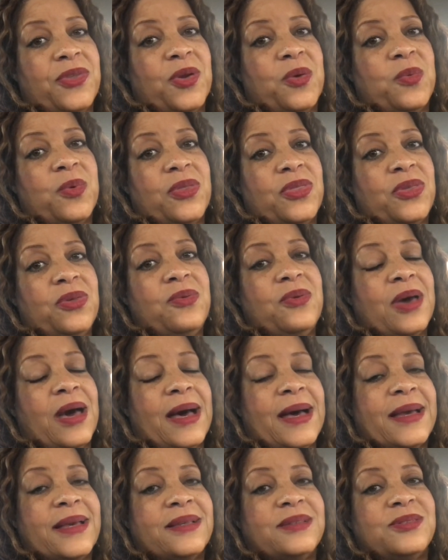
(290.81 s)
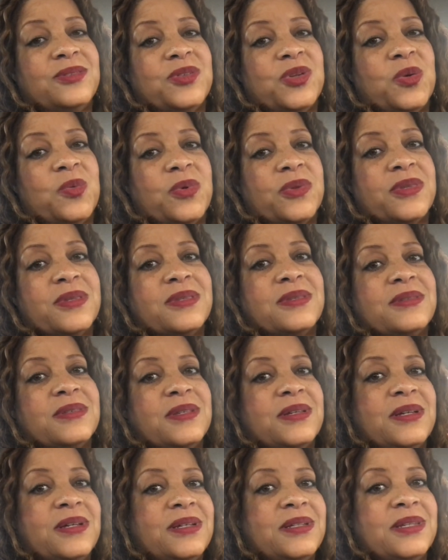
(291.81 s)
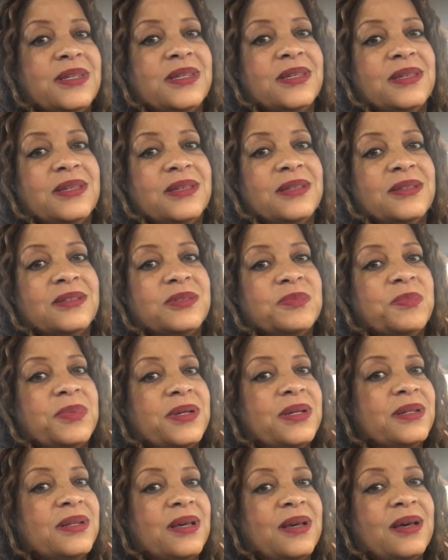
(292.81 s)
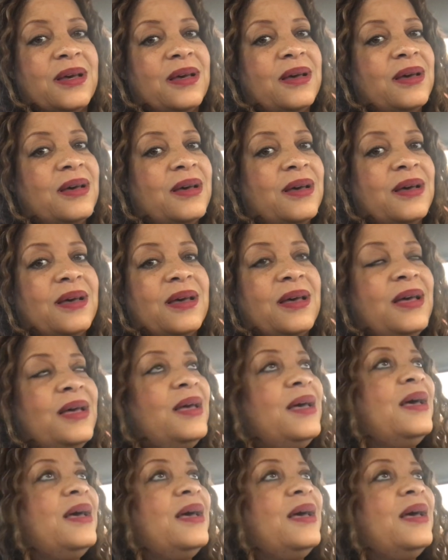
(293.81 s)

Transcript: there with you guys you know where the sun is but uh-uh